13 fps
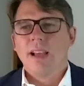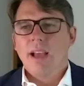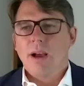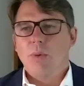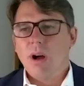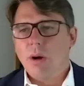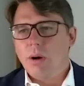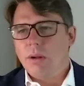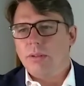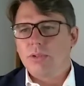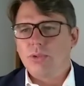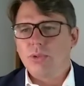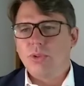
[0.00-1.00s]

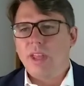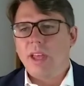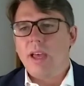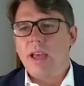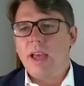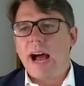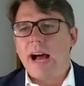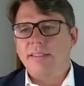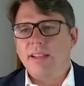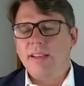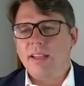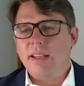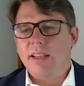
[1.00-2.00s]
Well, to the
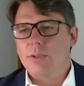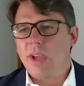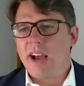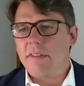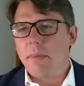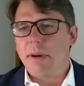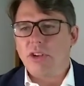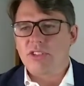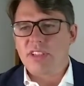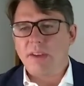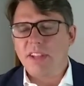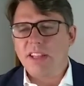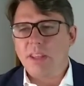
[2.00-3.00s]
attendees, we have about
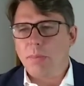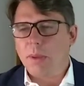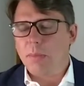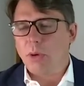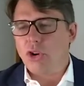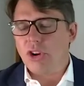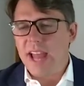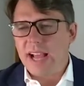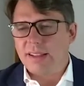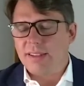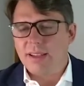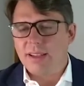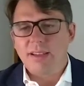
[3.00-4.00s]
70 people
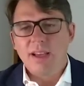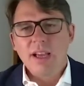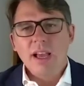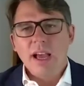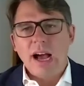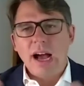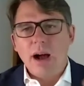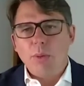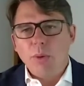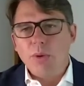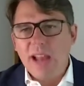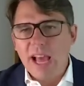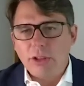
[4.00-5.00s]
connected. We
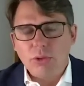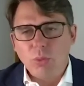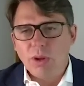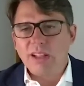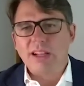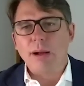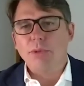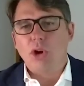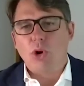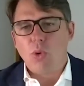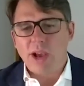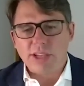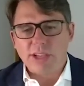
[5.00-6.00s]
would like to welcome your
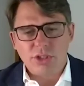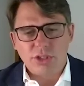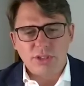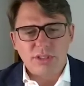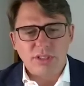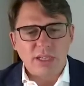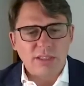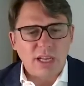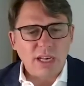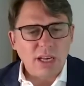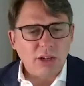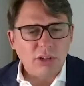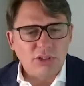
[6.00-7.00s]
questions. There's a
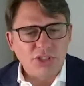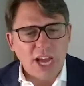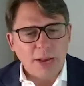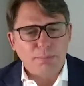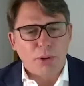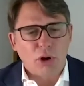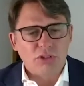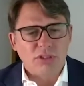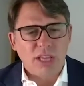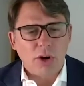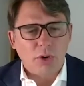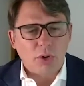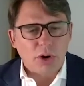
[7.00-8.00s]
little chat box
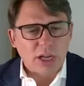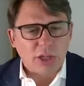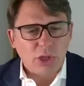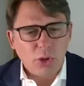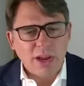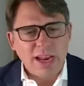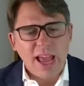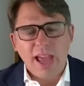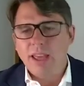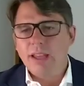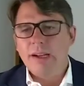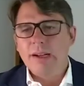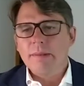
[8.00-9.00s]
there or a
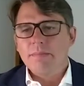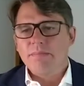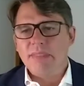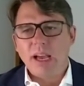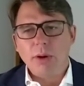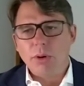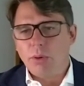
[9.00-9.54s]
Q&A that